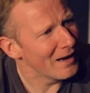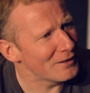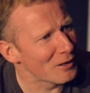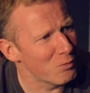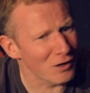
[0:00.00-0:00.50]
at
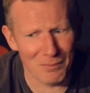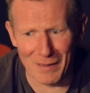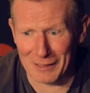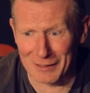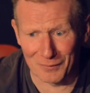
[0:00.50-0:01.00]
your
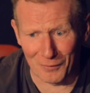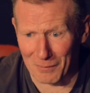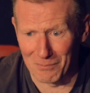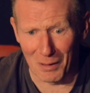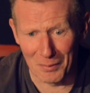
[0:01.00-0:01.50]
workmates
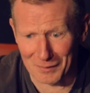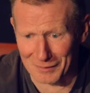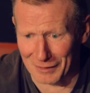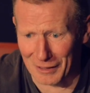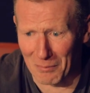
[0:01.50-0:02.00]
for months
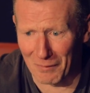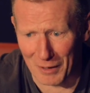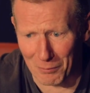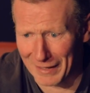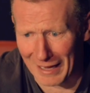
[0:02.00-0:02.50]
to come if
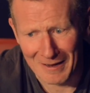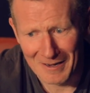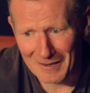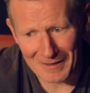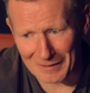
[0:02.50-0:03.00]
you win it
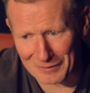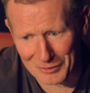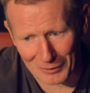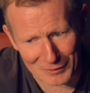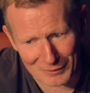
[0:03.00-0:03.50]
is
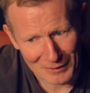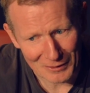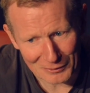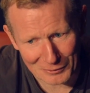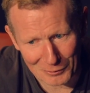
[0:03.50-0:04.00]
just
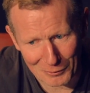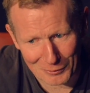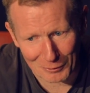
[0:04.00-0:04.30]
too